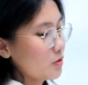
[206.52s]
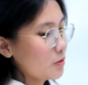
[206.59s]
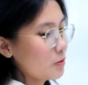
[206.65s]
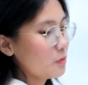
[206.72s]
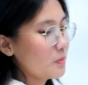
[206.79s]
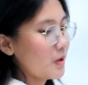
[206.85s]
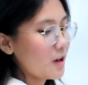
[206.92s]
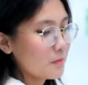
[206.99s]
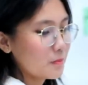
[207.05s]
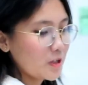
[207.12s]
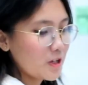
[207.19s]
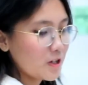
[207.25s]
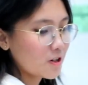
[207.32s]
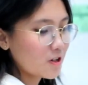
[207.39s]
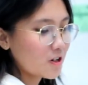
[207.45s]
So, ma'am,
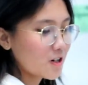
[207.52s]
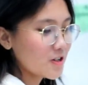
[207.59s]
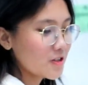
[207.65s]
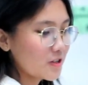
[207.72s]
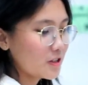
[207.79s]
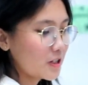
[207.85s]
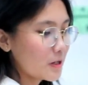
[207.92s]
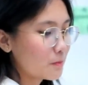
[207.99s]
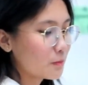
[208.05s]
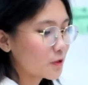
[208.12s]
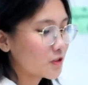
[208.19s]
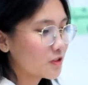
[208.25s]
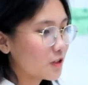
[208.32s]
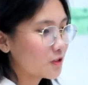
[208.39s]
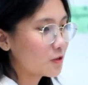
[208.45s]
here are the
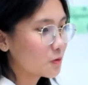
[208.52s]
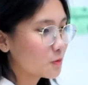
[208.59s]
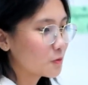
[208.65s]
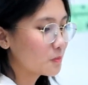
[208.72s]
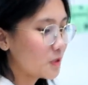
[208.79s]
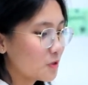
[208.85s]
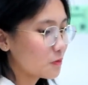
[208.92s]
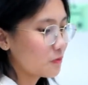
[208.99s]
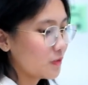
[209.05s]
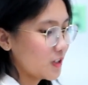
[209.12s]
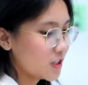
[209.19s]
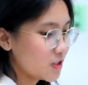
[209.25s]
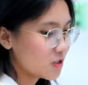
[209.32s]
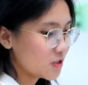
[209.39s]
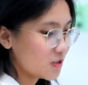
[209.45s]
reports that you told me to
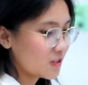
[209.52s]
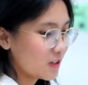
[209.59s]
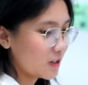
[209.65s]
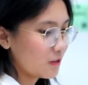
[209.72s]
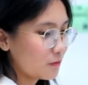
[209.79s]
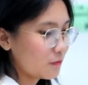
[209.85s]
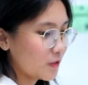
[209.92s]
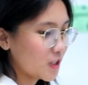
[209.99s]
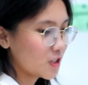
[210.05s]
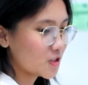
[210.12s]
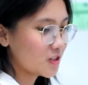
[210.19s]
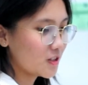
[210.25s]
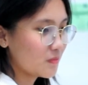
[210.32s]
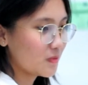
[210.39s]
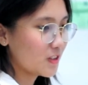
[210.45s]
finish. I
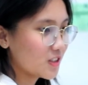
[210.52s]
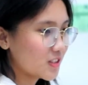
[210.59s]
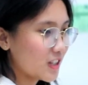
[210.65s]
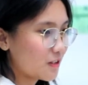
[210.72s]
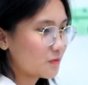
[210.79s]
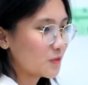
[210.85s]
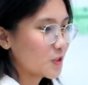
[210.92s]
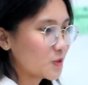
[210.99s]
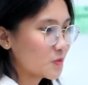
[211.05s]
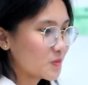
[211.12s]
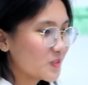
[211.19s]
finished them this afternoon.